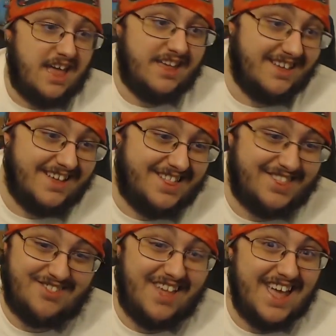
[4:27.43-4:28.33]

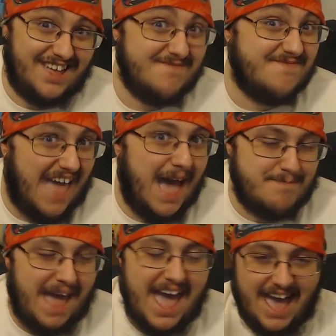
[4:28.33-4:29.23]
It's like that
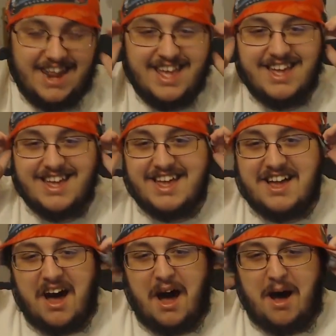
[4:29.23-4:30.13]
bad.
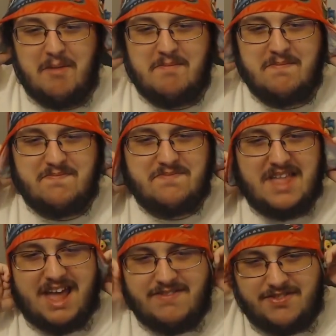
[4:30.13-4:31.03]

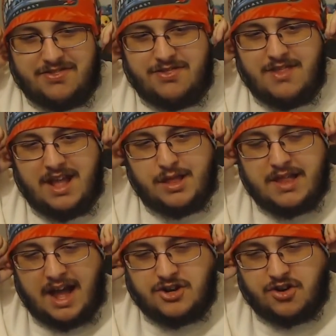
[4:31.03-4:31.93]
And it's
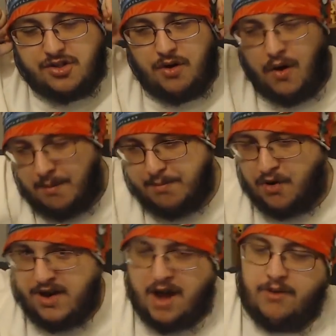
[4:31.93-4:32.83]
not just, oh, I'm
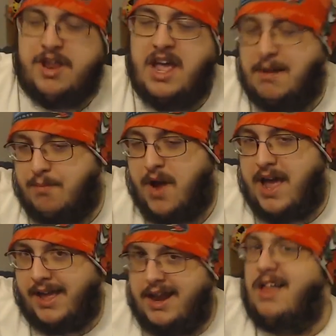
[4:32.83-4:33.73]
burnt out, take a
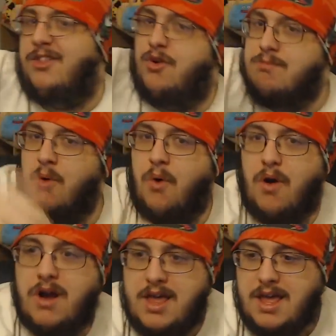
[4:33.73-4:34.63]
break, and I'll do
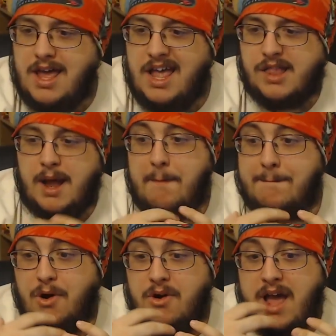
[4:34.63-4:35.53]
more. It's I'm
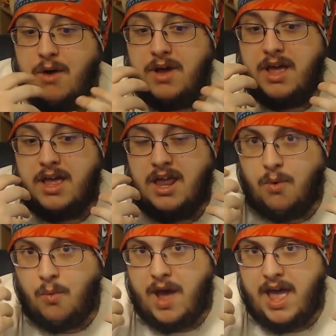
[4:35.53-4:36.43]
burnt out in a
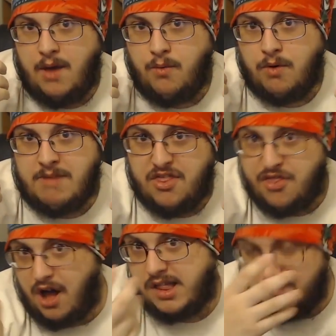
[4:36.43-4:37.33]
way where my
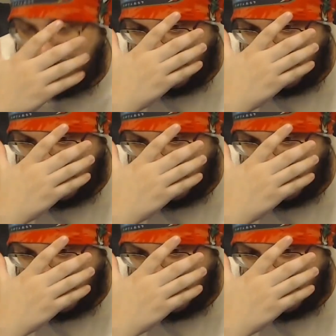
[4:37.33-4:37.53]
thoughts have been